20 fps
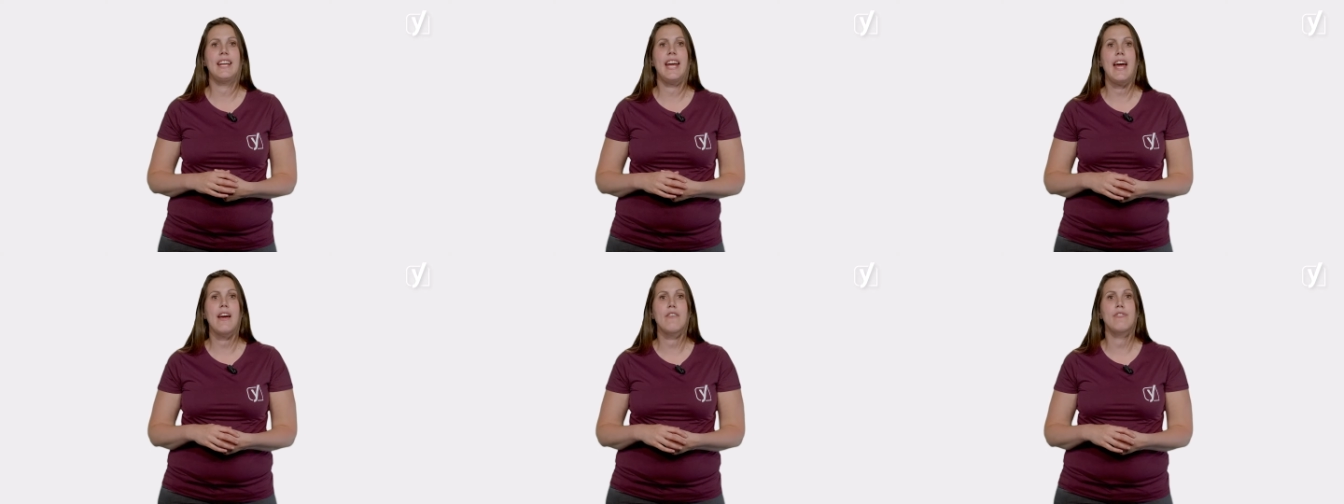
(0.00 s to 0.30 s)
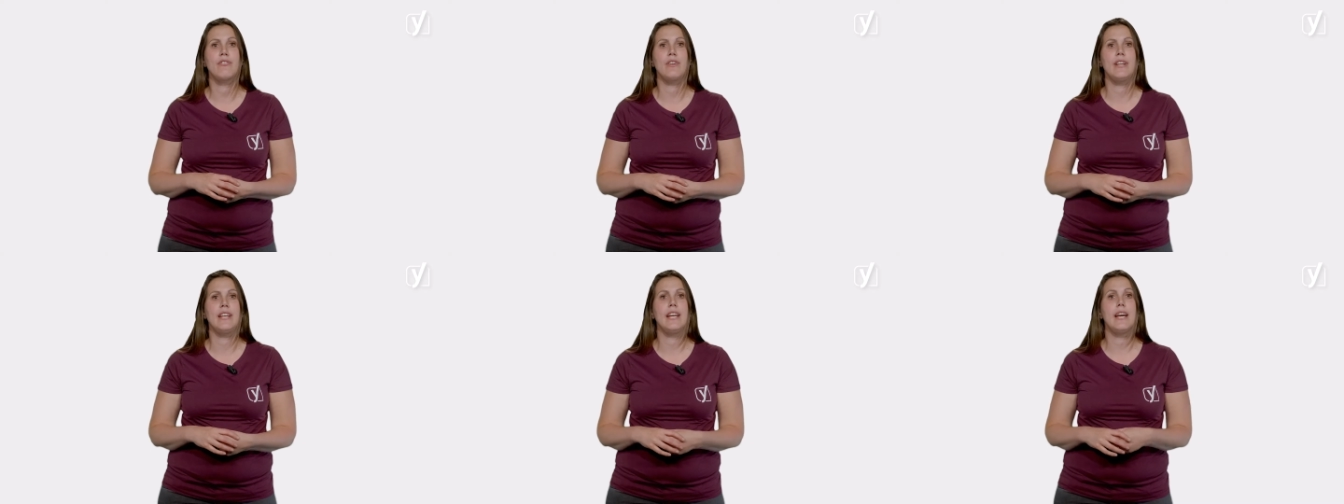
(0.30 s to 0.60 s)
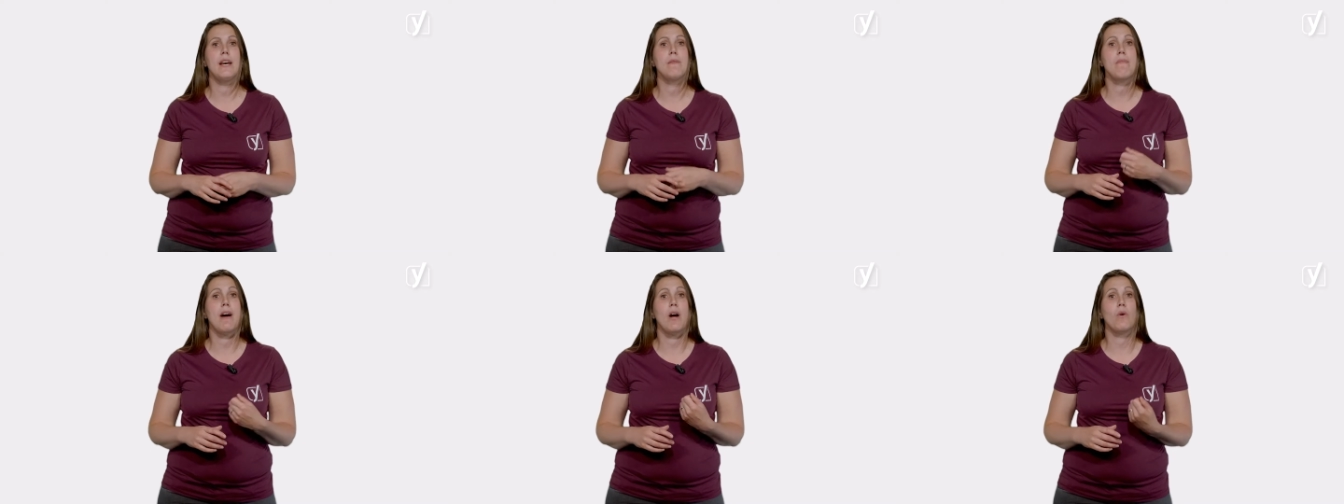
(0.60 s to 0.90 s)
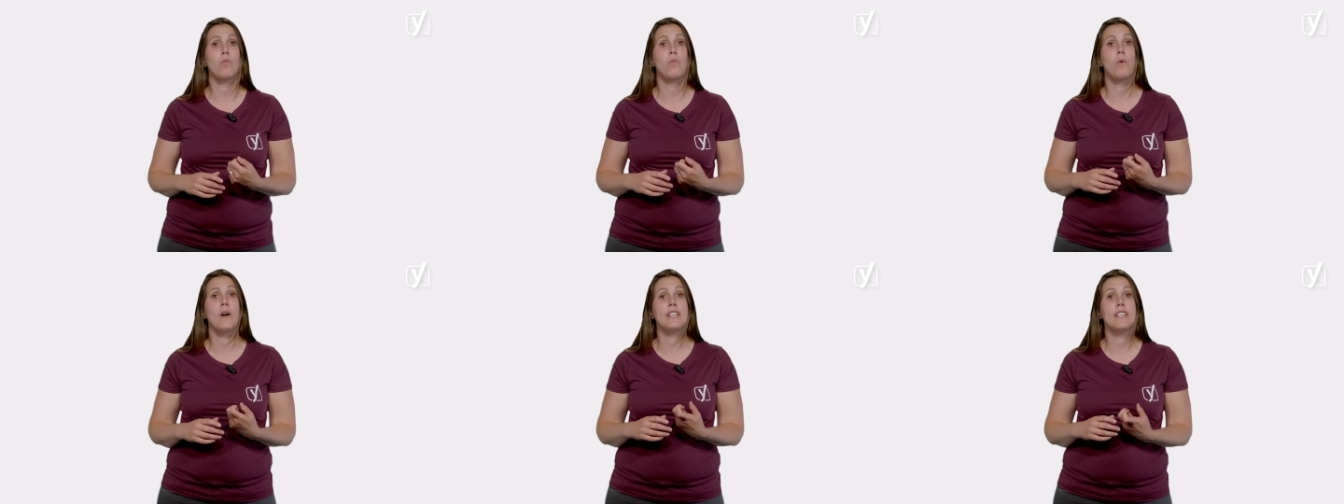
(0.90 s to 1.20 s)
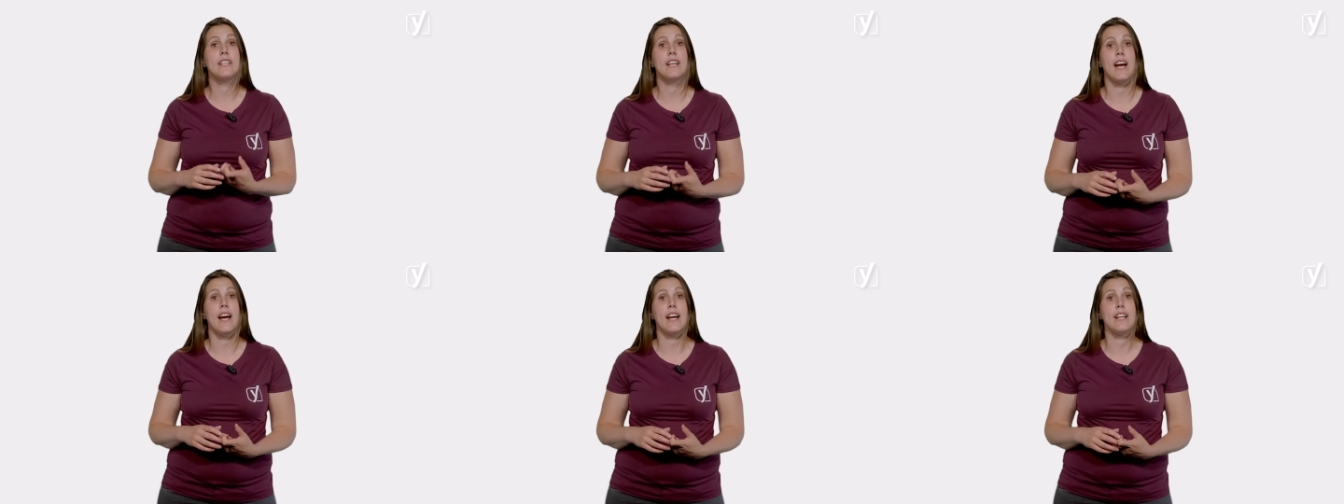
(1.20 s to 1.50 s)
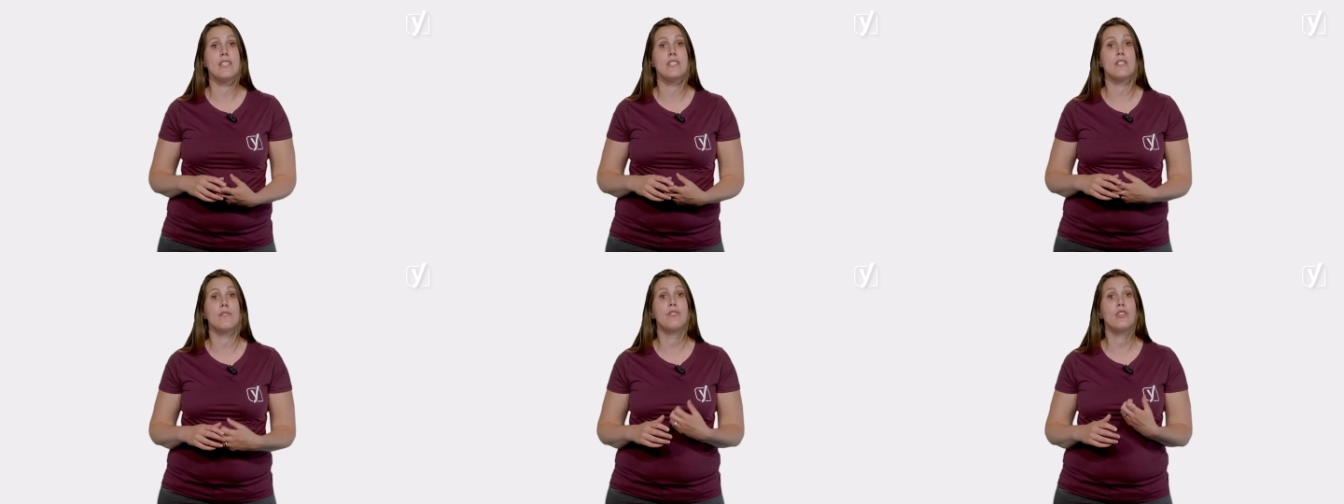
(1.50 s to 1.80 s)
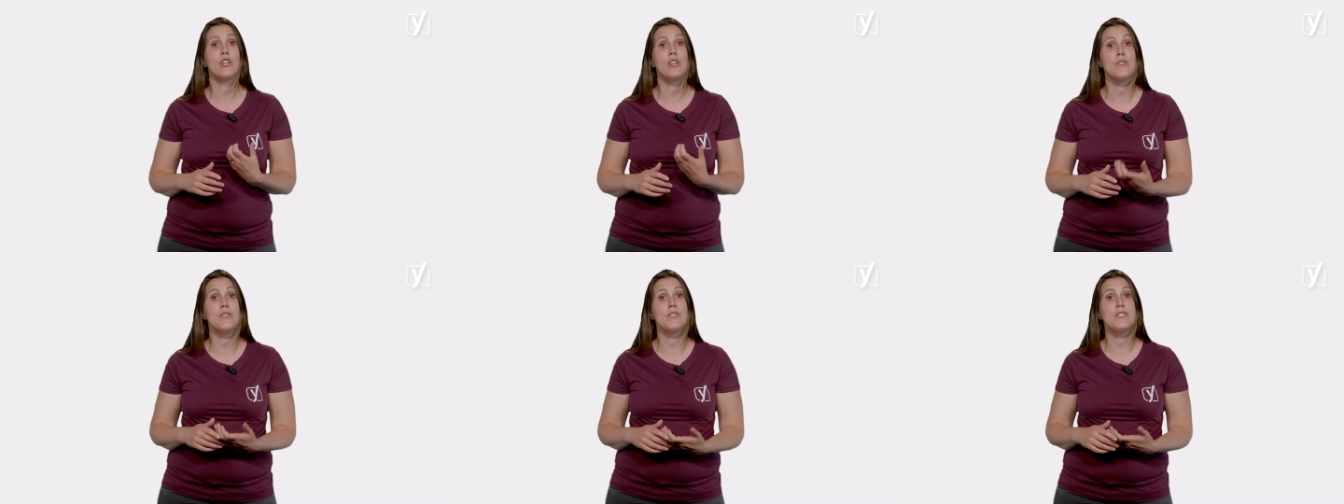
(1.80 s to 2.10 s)
carefully about what kinds
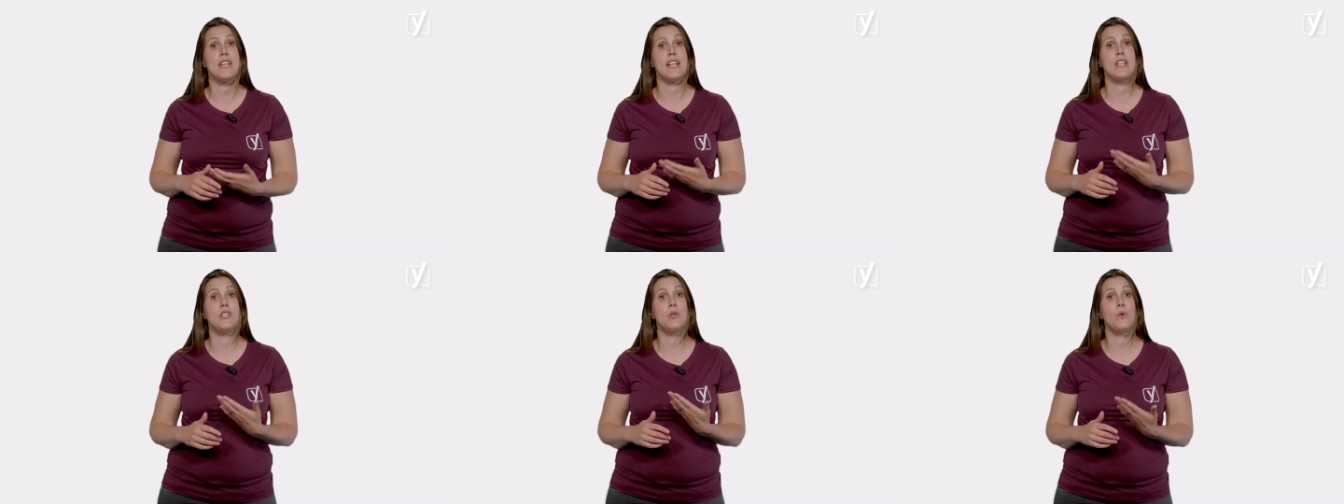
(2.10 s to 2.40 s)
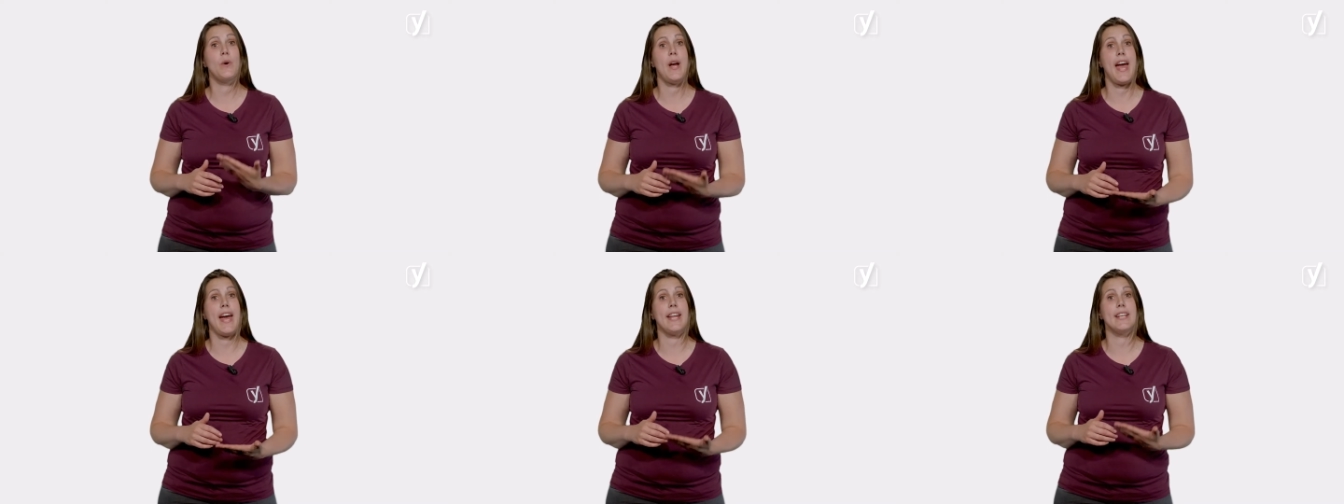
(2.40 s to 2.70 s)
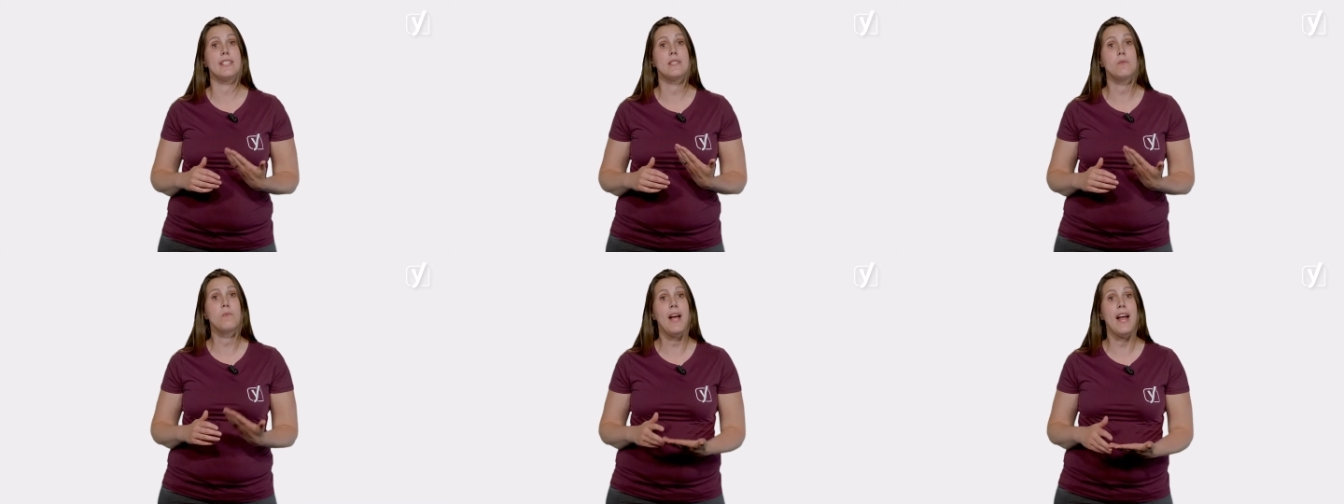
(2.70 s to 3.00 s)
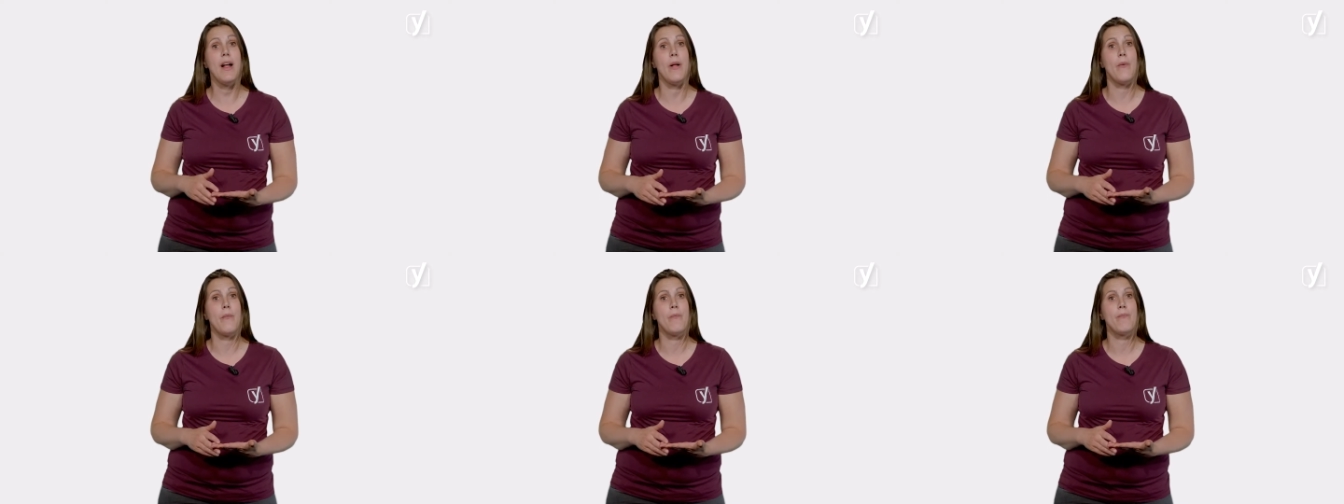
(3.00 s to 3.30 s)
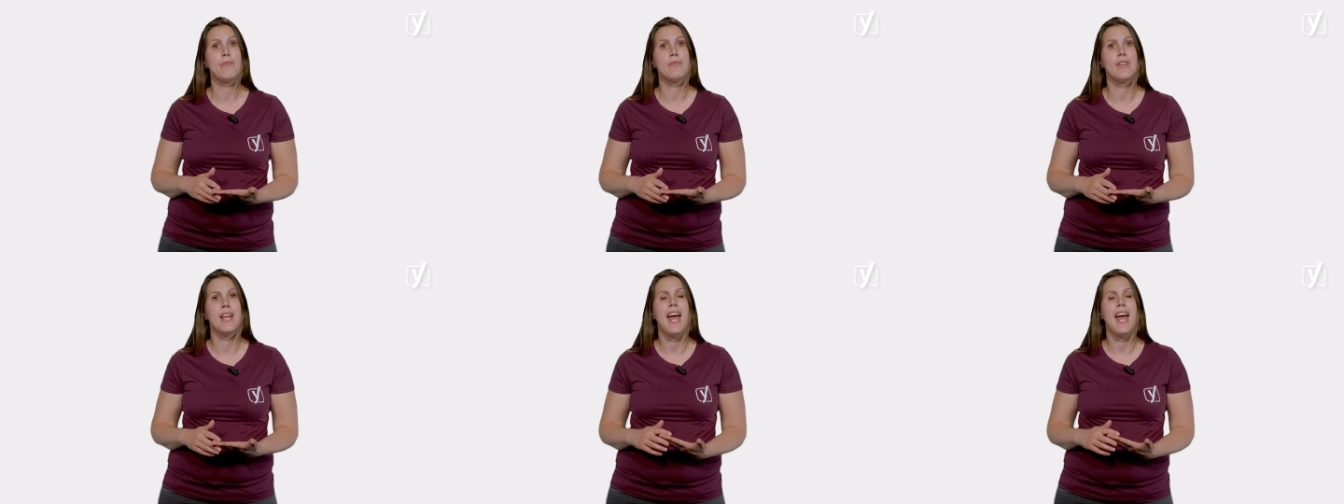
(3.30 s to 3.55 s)
of content you add as well.